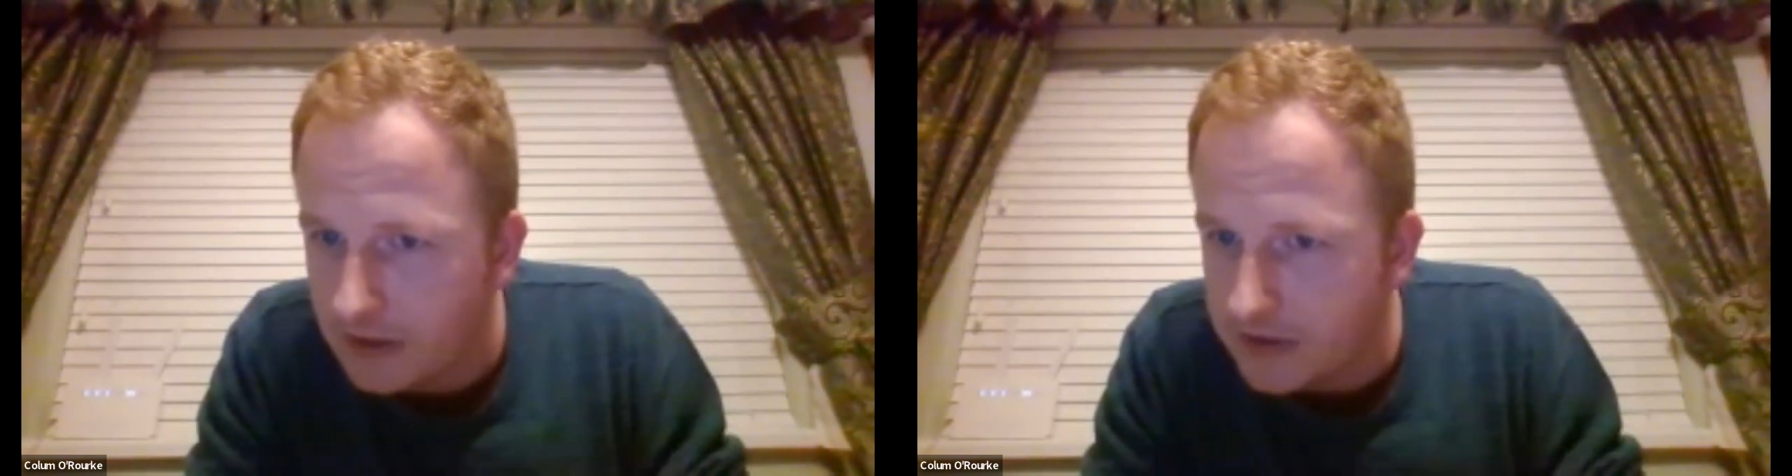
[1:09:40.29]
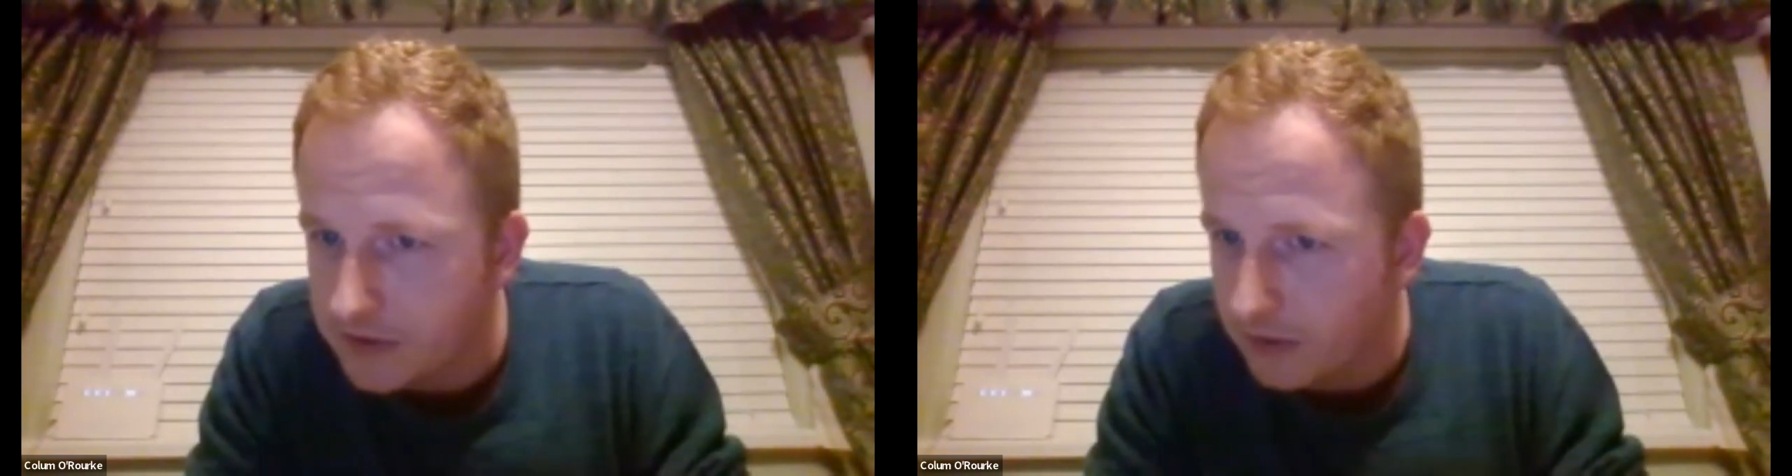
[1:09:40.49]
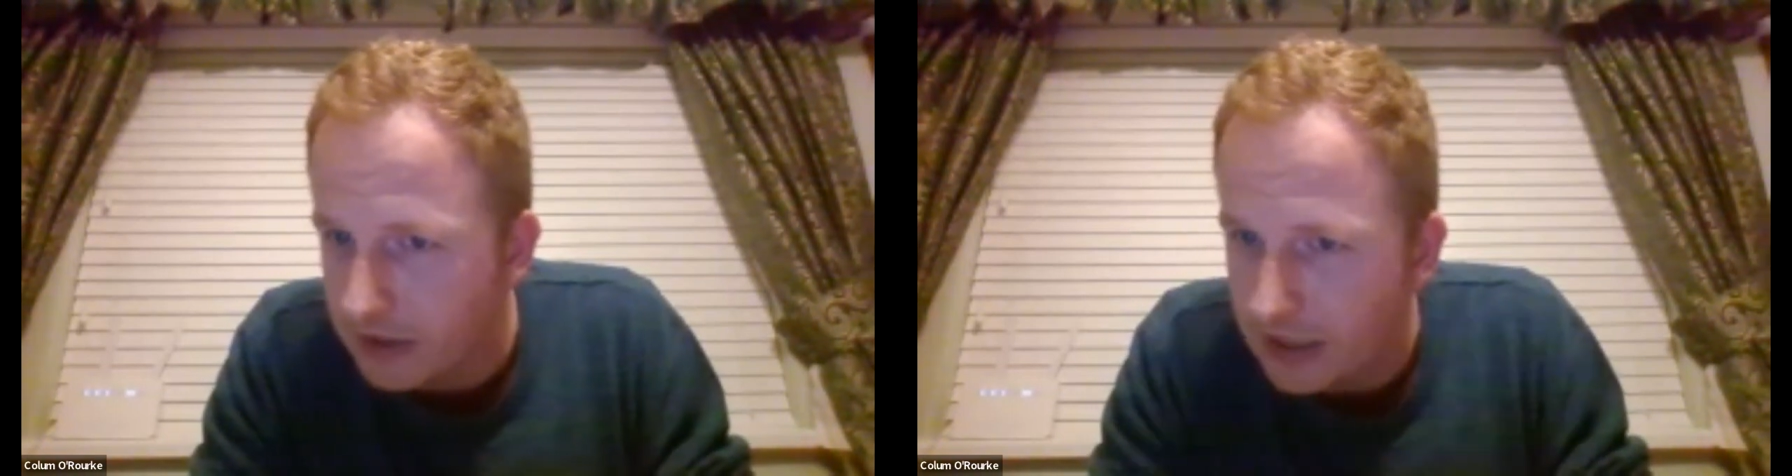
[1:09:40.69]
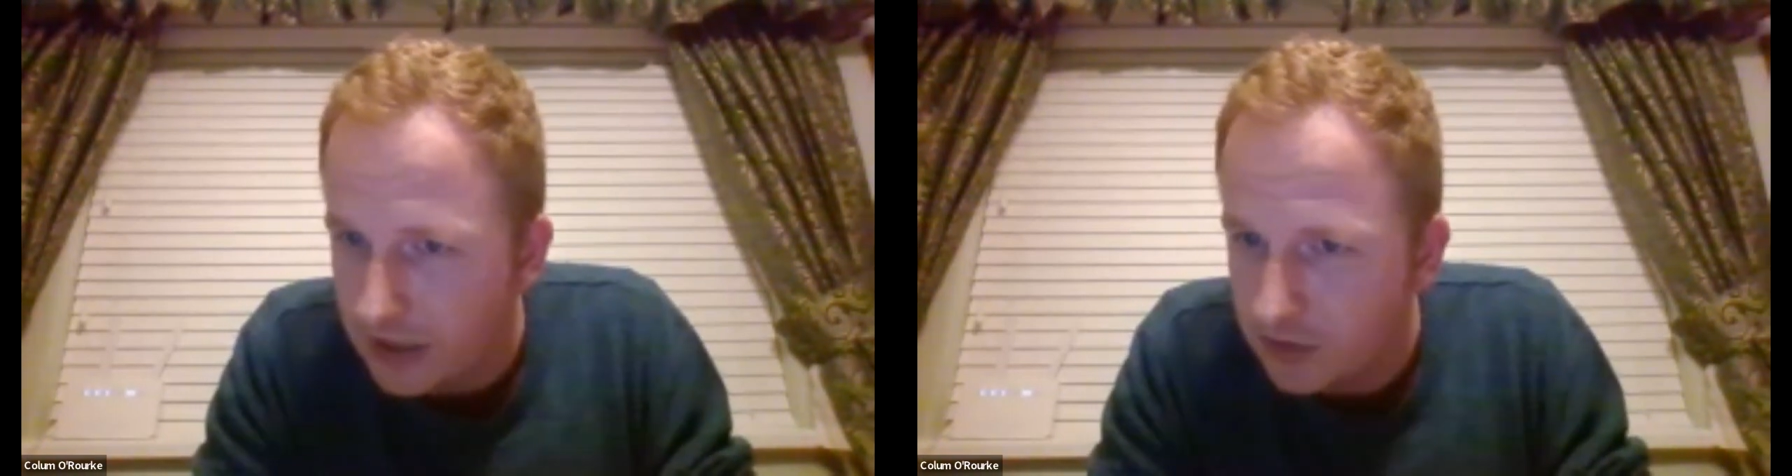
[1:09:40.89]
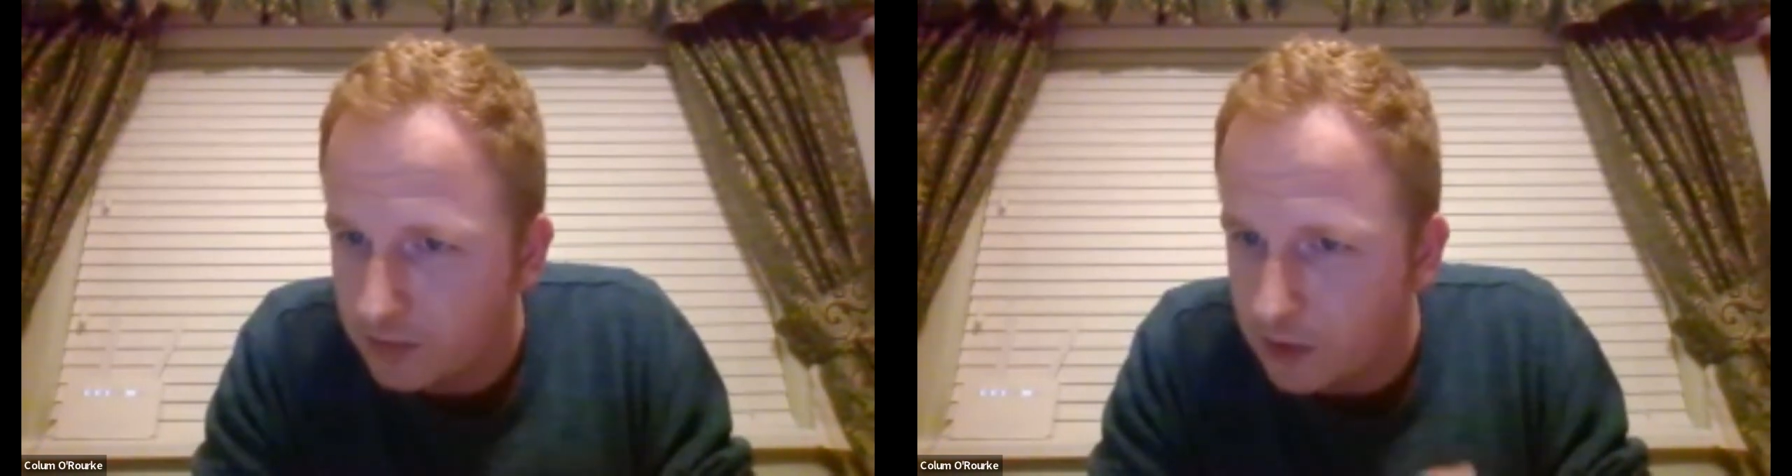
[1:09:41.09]
is there a
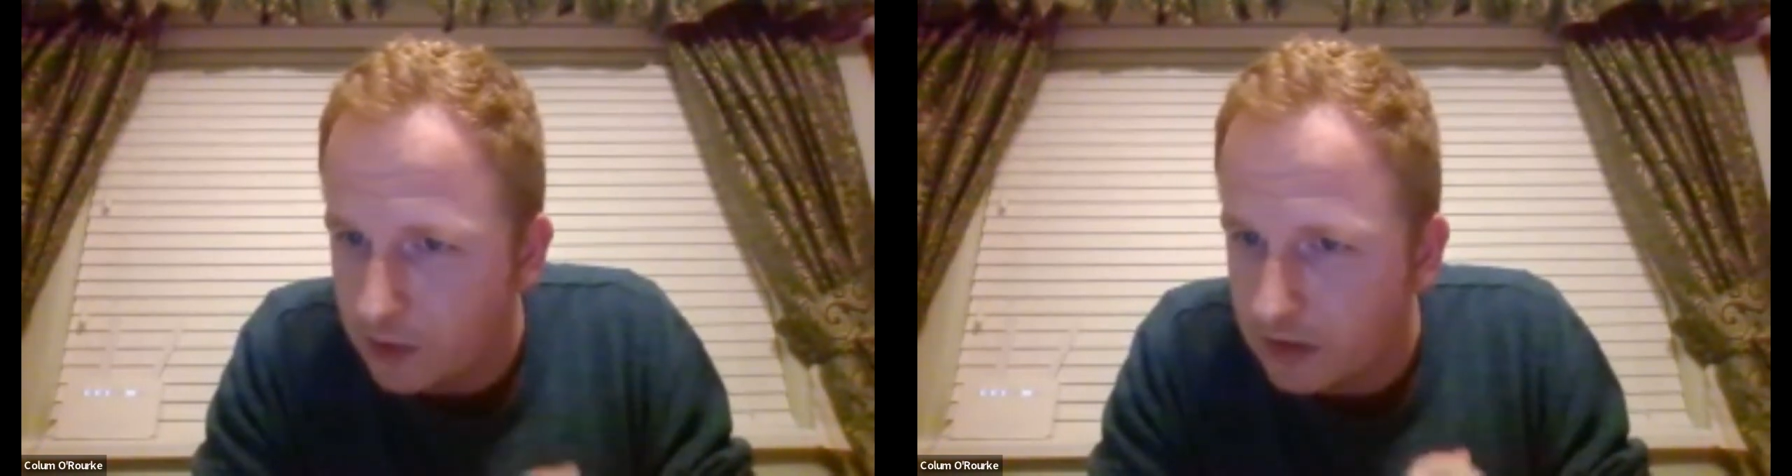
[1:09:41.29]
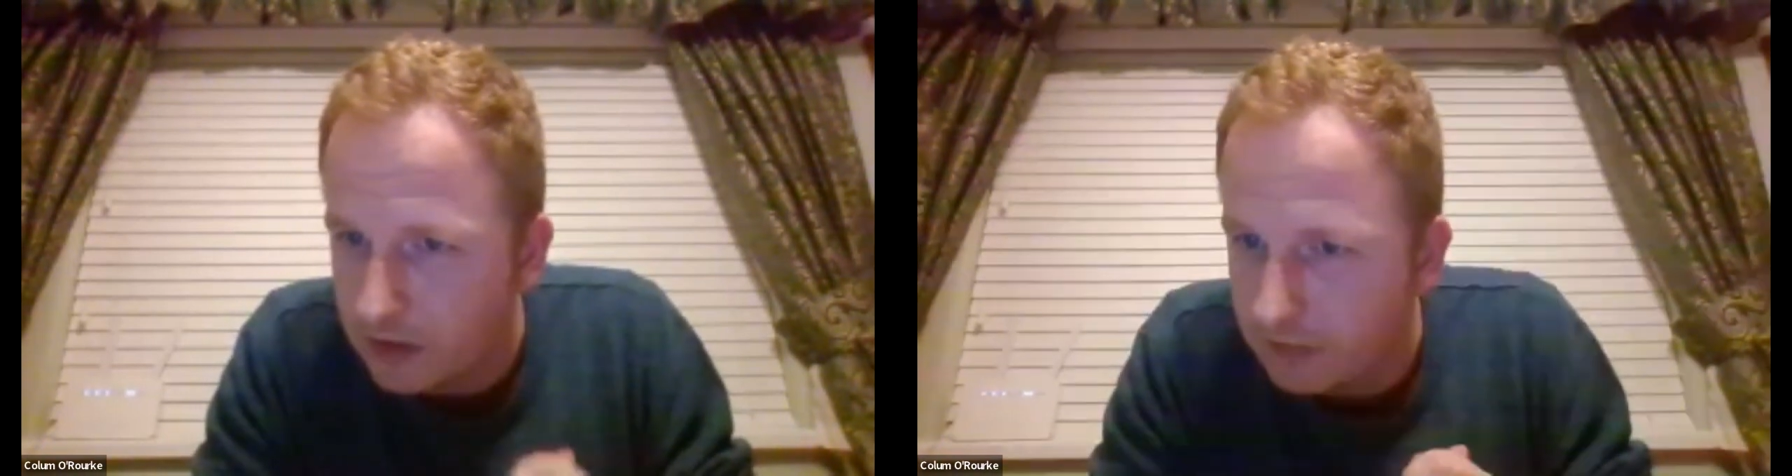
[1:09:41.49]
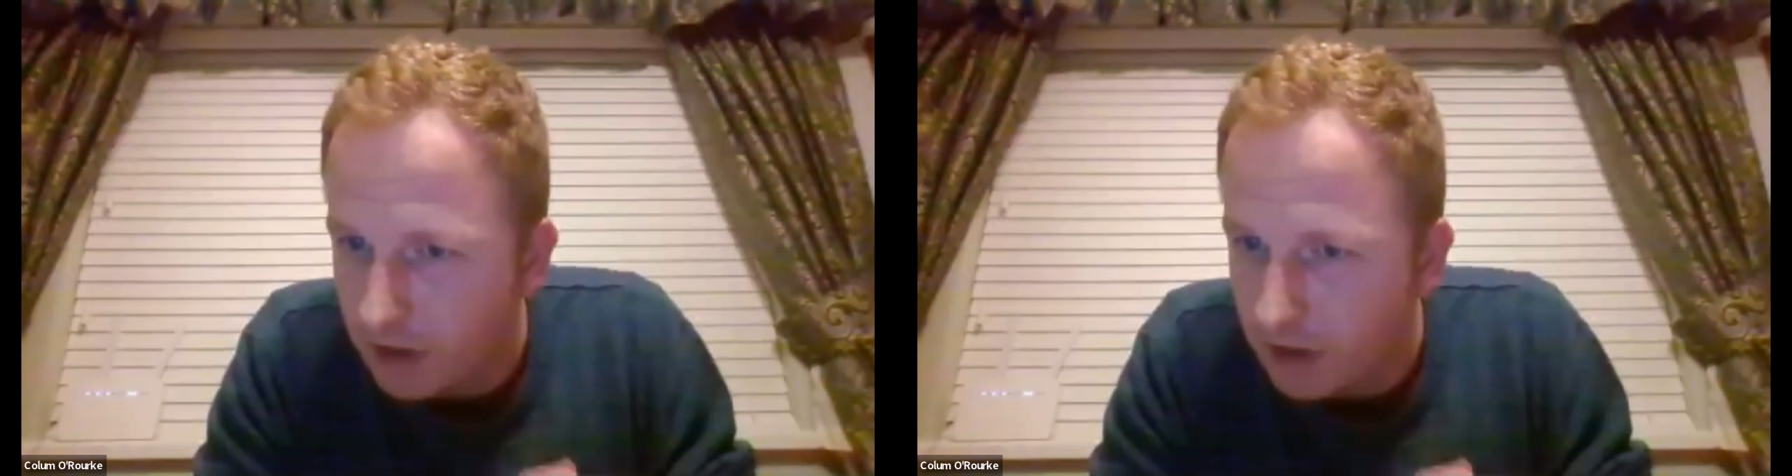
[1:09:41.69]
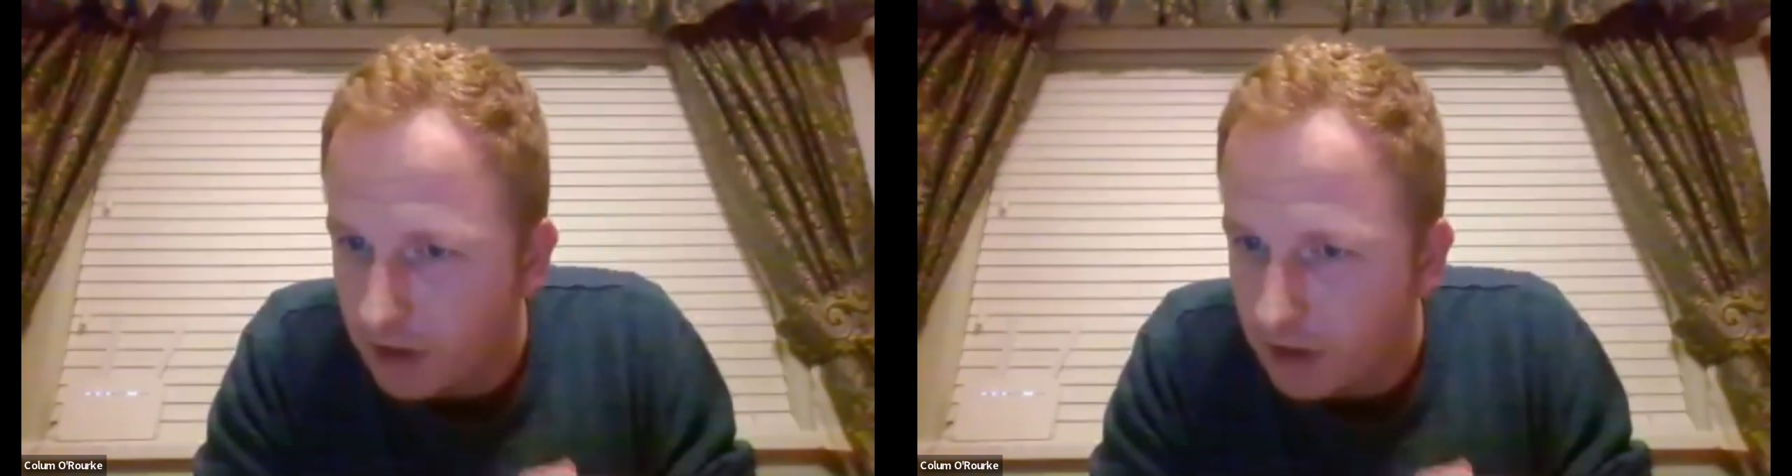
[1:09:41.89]
connection between the Rockingham